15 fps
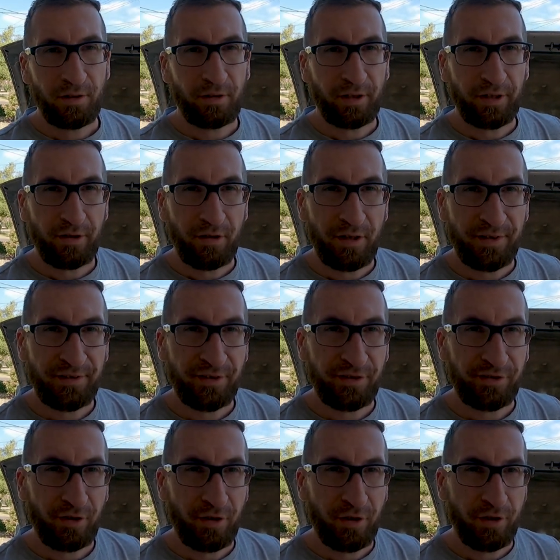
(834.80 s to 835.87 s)
alright guys
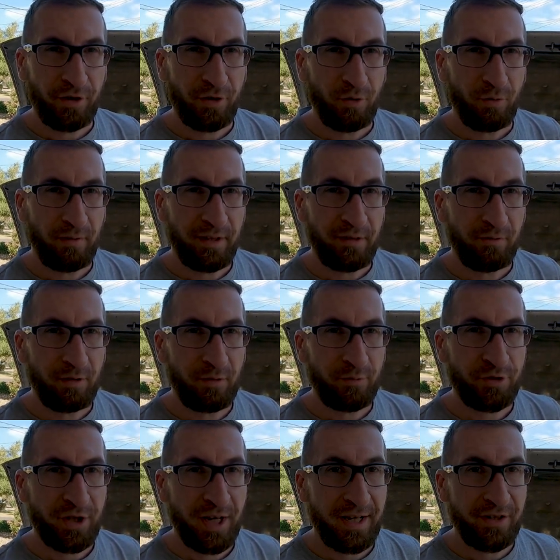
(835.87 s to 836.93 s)
so all the
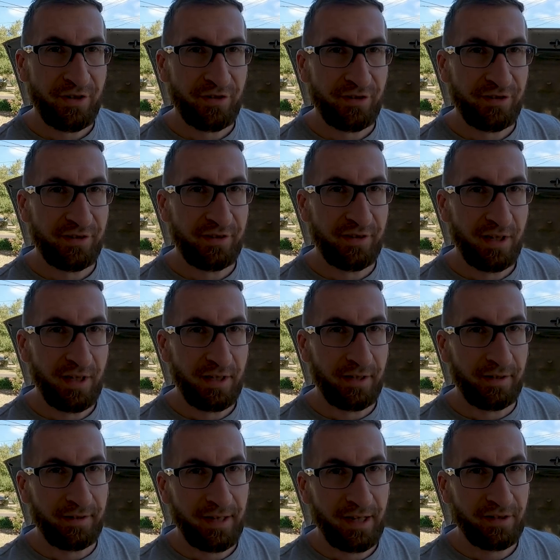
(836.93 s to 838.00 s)
oil change is
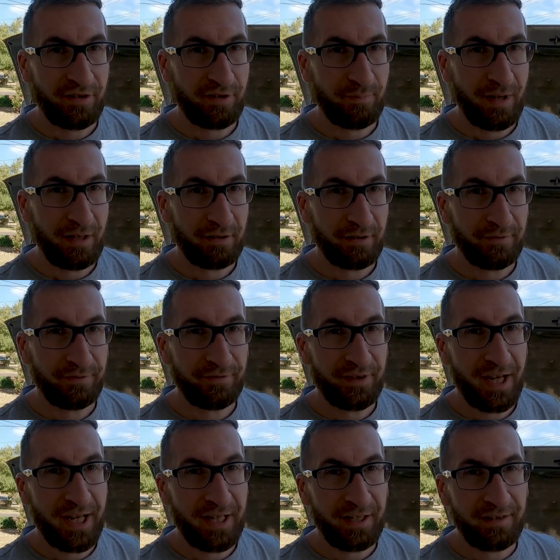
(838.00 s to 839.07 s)
done now it's just a matter of
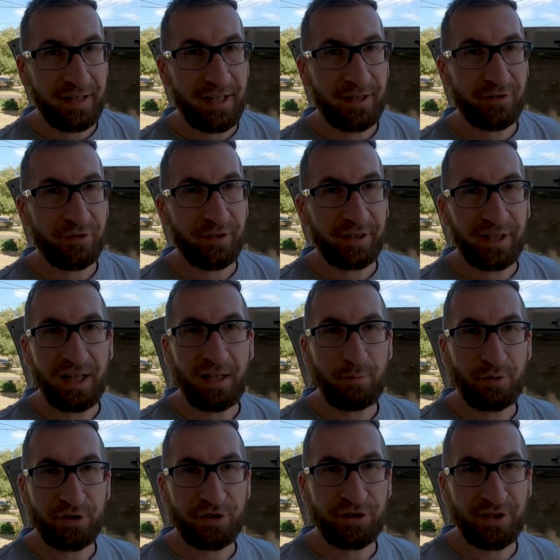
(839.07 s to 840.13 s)
taking it down to the
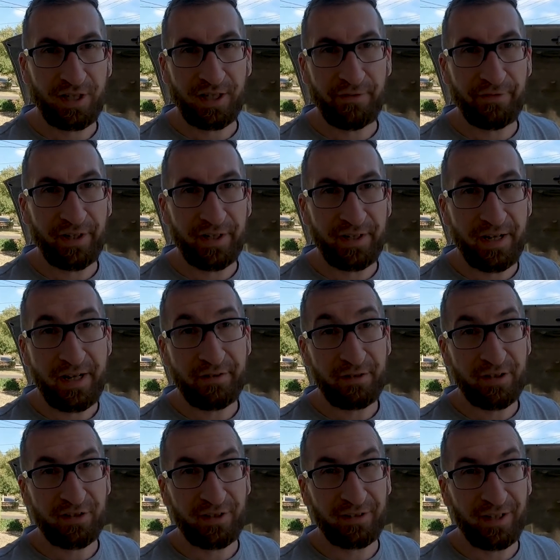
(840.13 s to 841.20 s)
car wash and giving it a
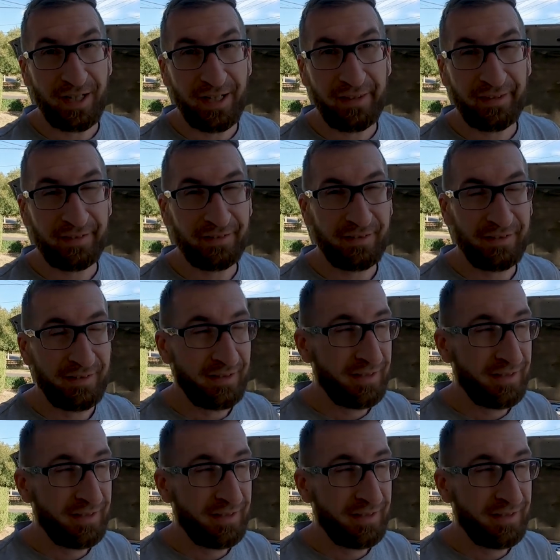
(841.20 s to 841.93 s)
degrease underneath